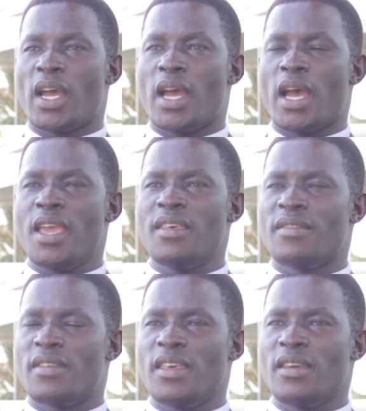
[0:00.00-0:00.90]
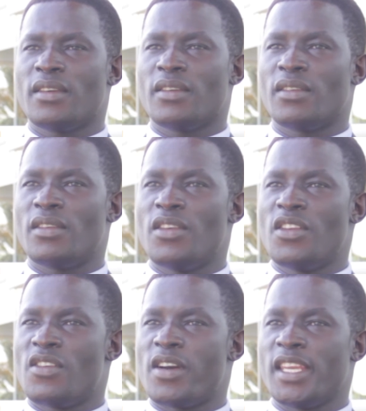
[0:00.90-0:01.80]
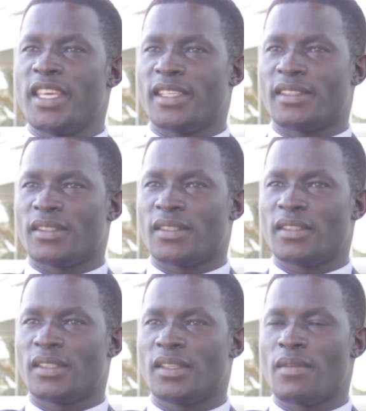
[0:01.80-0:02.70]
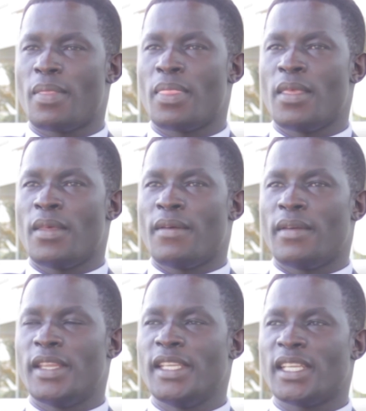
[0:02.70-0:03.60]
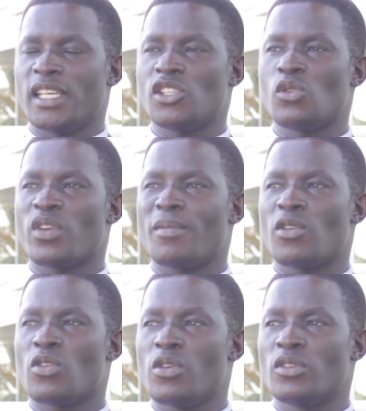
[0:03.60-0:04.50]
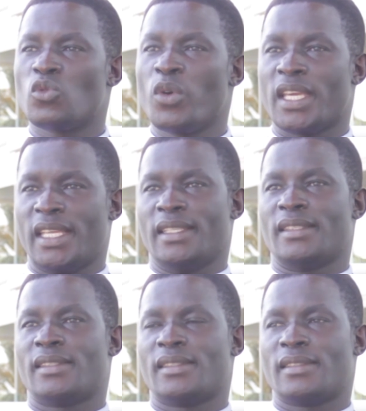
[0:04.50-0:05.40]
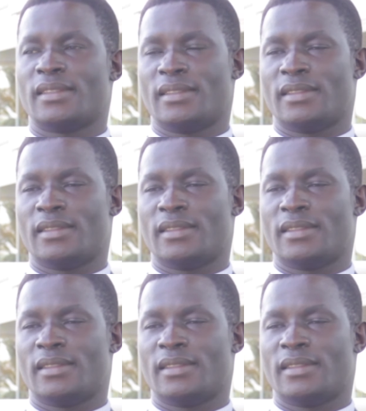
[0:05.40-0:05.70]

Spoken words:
I think no and yes. The International Criminal Court's weakness,